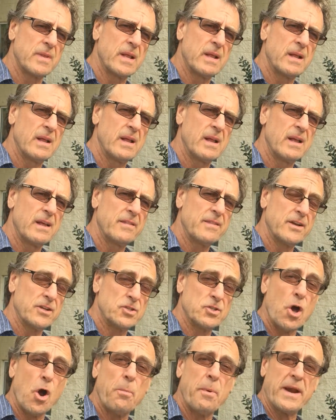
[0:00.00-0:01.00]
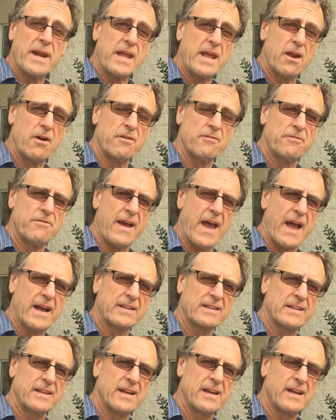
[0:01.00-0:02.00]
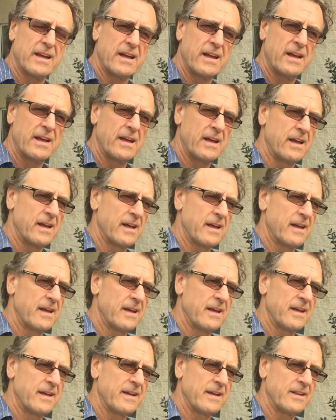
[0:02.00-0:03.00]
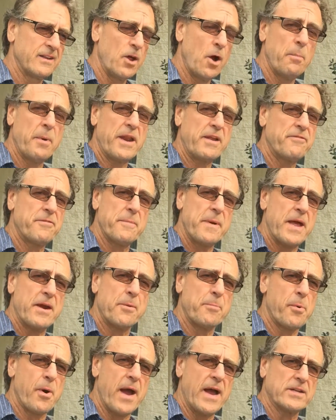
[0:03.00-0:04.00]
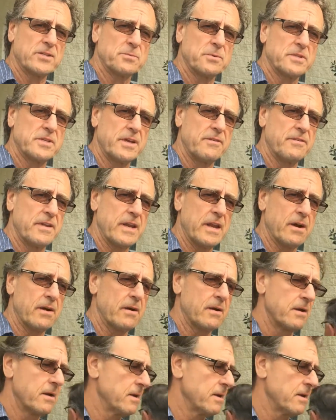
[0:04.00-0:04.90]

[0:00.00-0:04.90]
No. There's nobody here. In fact. Nobody. Nobody. Nobody from Enterprise was yeah, even here.